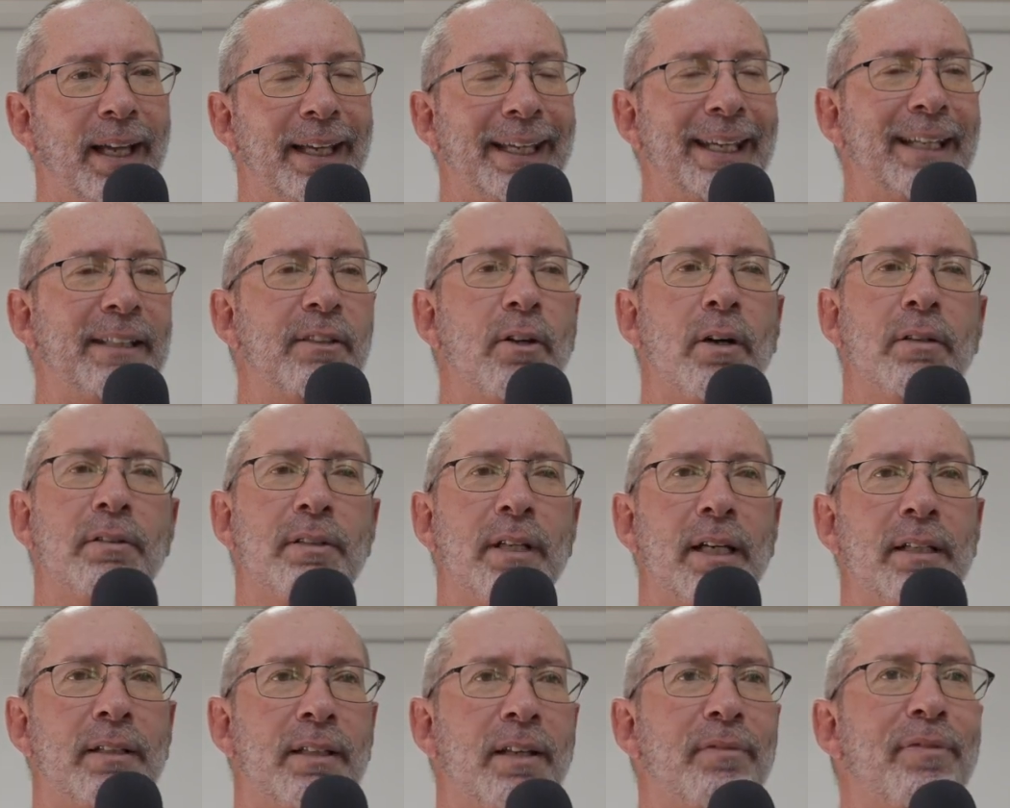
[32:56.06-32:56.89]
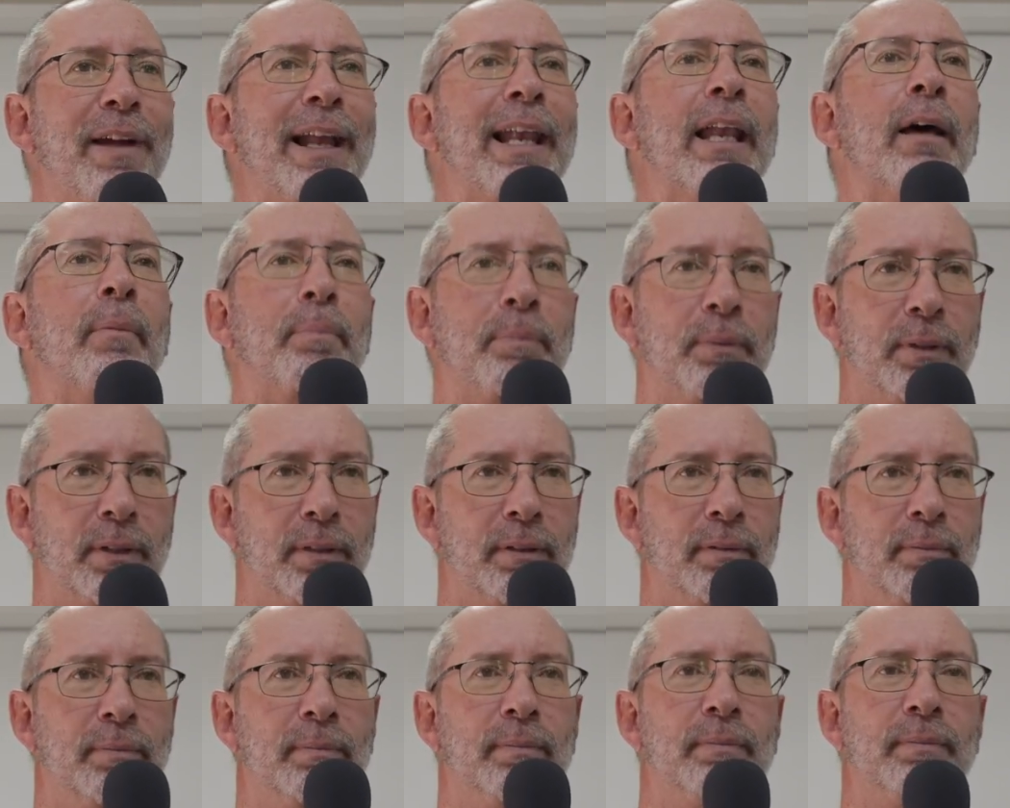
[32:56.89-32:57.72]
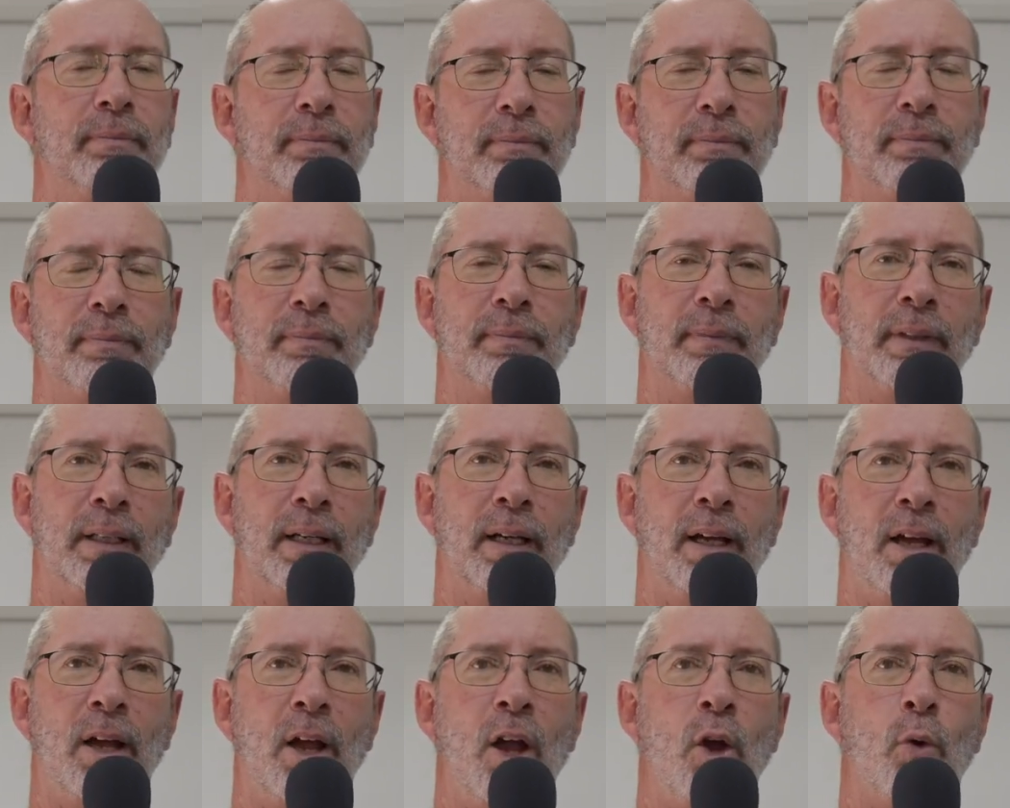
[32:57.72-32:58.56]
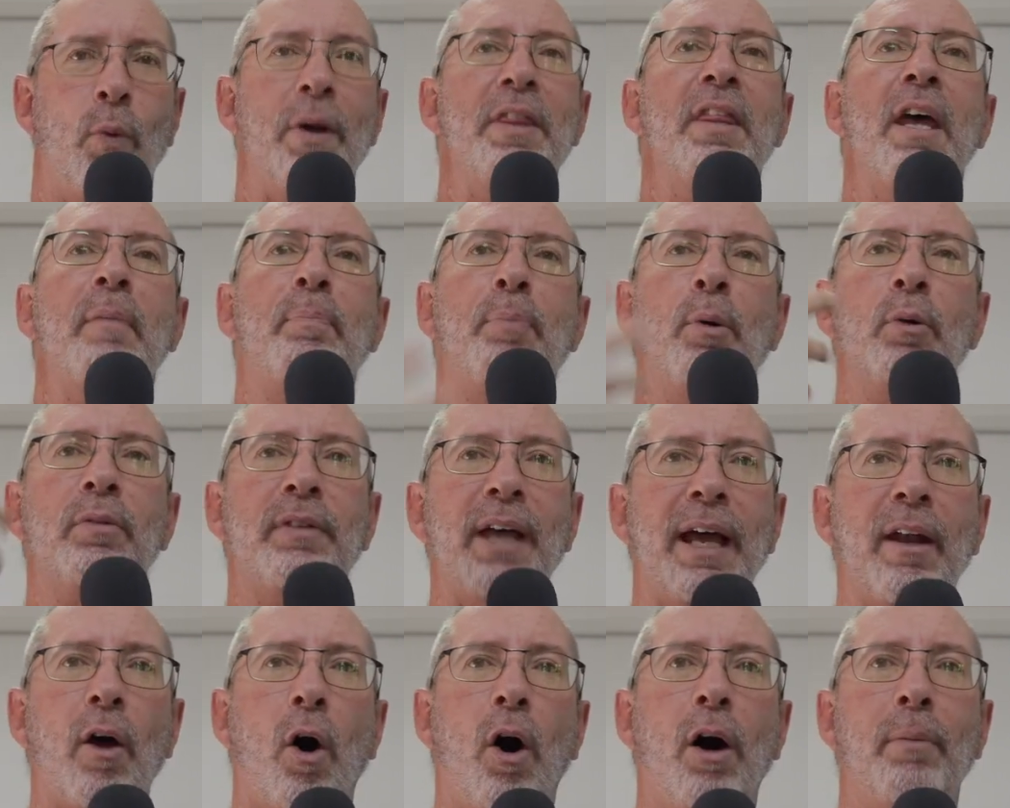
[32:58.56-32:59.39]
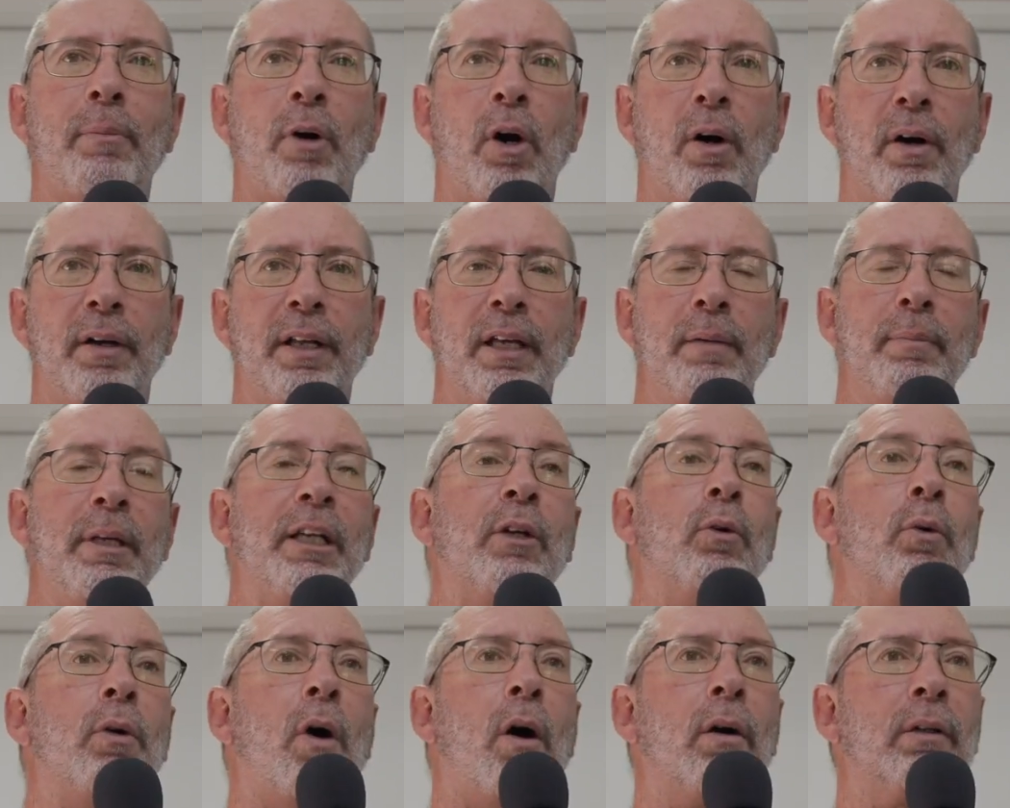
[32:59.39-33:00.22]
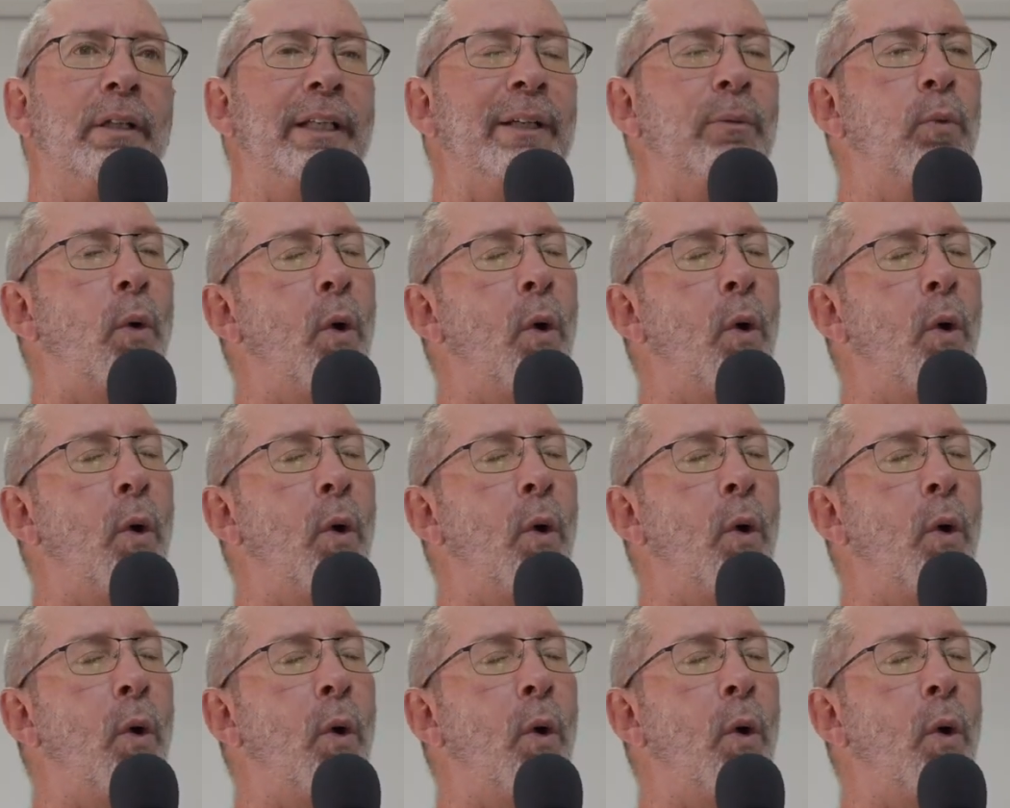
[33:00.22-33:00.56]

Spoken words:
He had not yet developed. When they put that armor on him, he could hardly